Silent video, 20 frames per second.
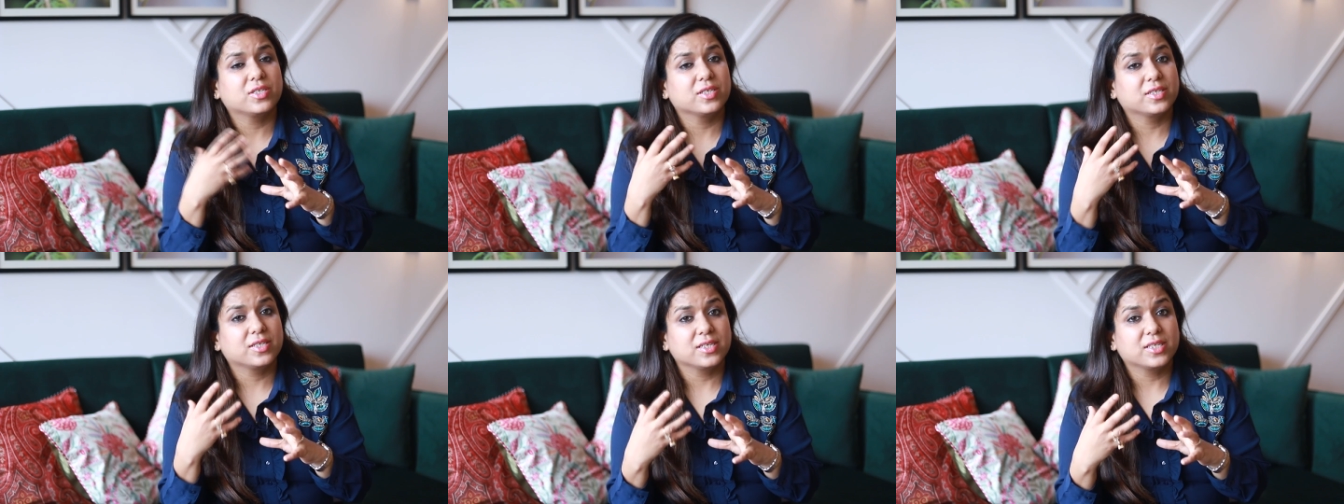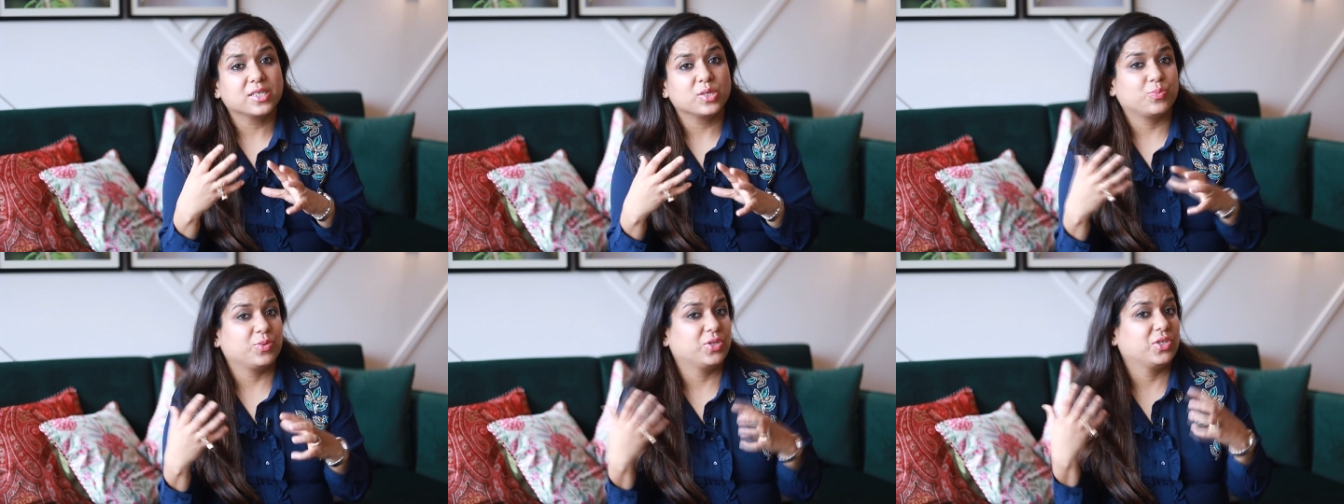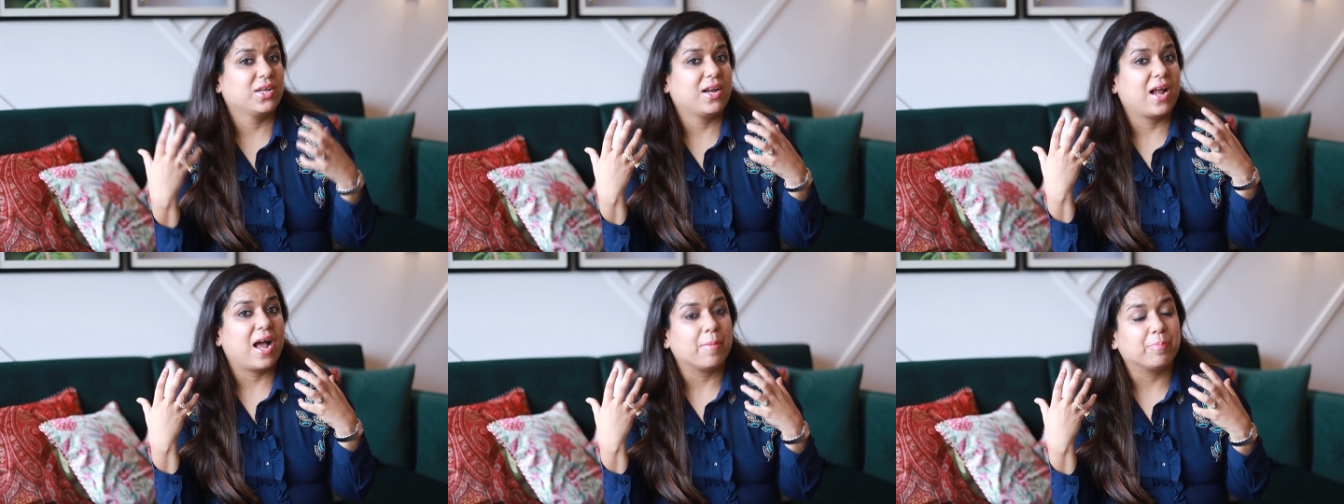diseases
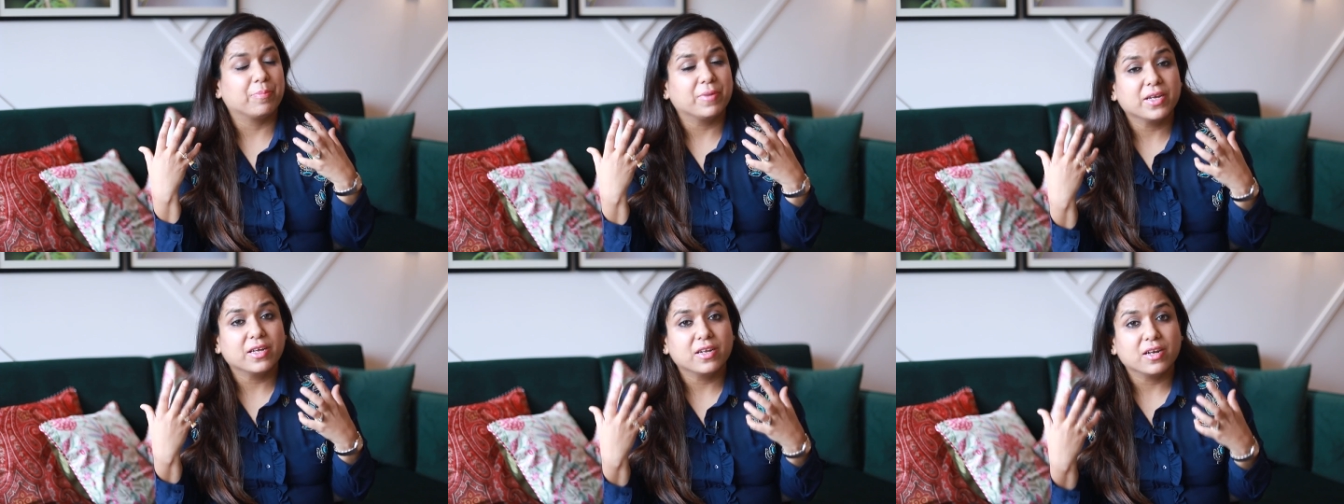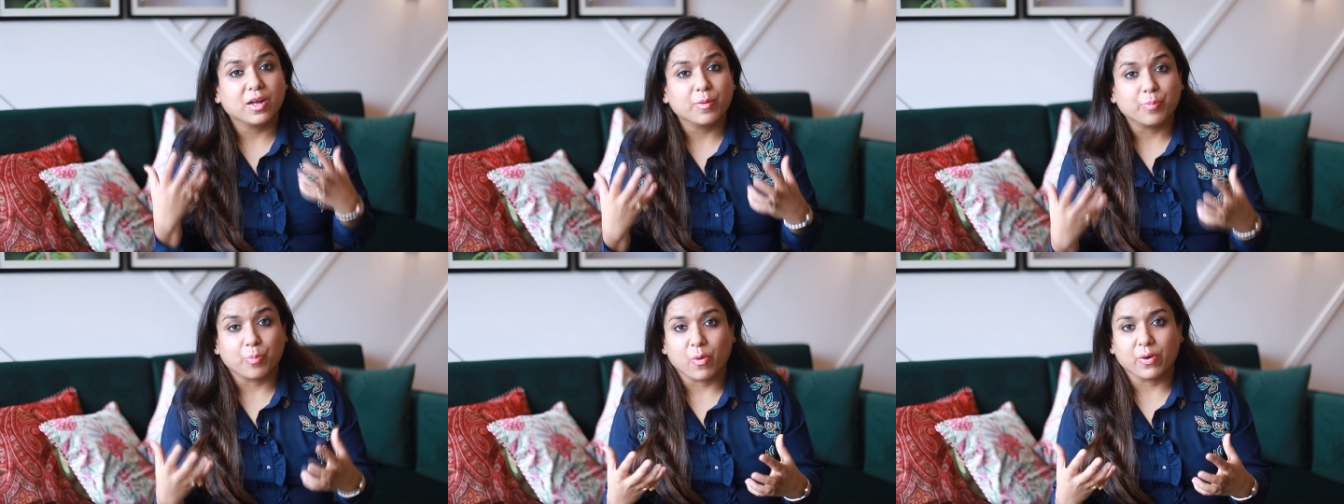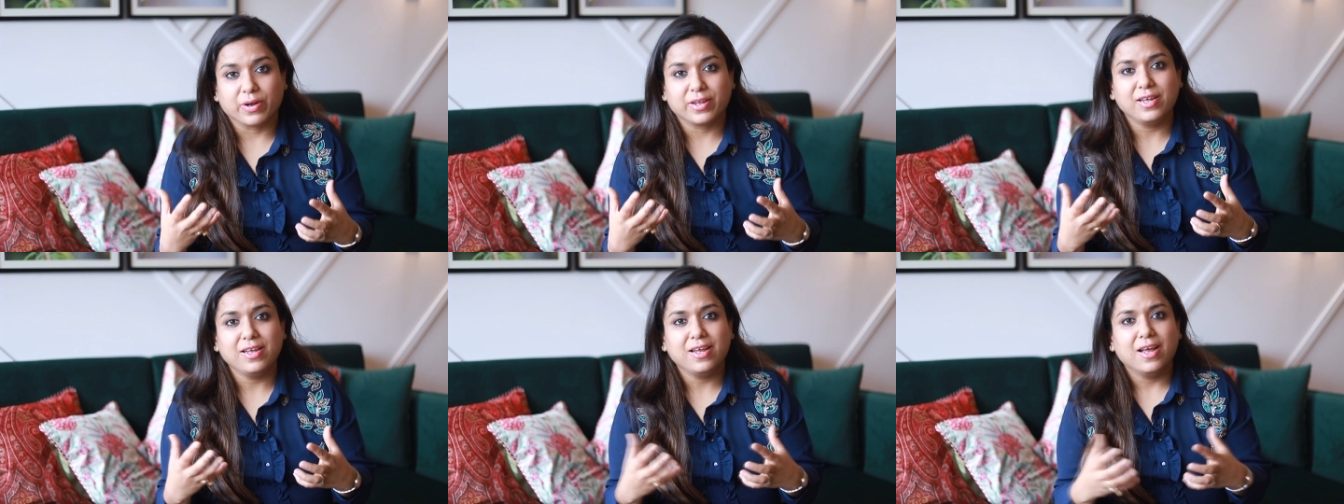which are happening in our
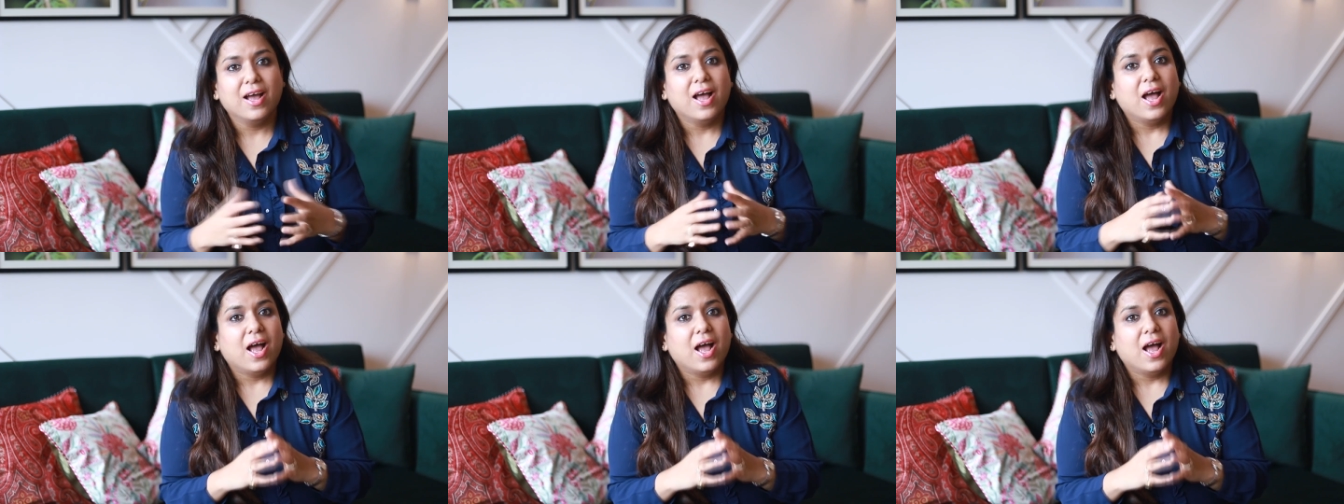body